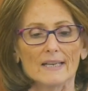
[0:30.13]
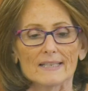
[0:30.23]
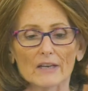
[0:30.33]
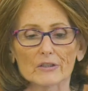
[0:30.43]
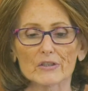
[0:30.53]

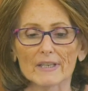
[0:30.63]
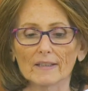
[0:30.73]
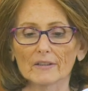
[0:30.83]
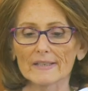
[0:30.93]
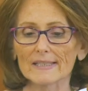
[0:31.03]
Doctor
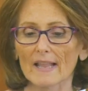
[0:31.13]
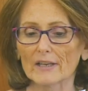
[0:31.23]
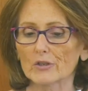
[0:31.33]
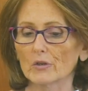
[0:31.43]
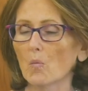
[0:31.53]
Ziegler has
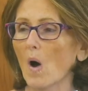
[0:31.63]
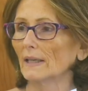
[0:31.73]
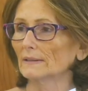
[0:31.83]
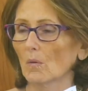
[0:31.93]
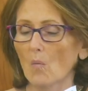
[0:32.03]
lectured
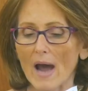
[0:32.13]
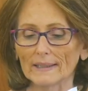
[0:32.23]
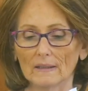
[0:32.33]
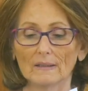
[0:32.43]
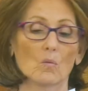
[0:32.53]
wild,
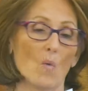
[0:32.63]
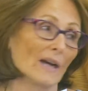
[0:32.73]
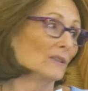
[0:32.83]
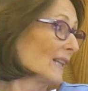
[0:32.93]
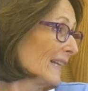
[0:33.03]
wide,
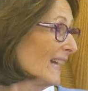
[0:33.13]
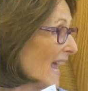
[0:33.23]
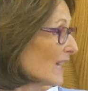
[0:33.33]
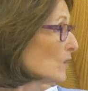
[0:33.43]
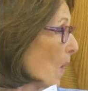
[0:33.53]
wildly
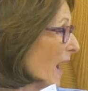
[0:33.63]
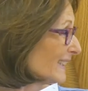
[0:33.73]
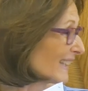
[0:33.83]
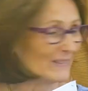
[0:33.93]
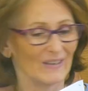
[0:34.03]
and
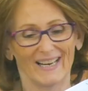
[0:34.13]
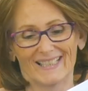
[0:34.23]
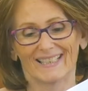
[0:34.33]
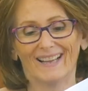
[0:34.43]
widely, right?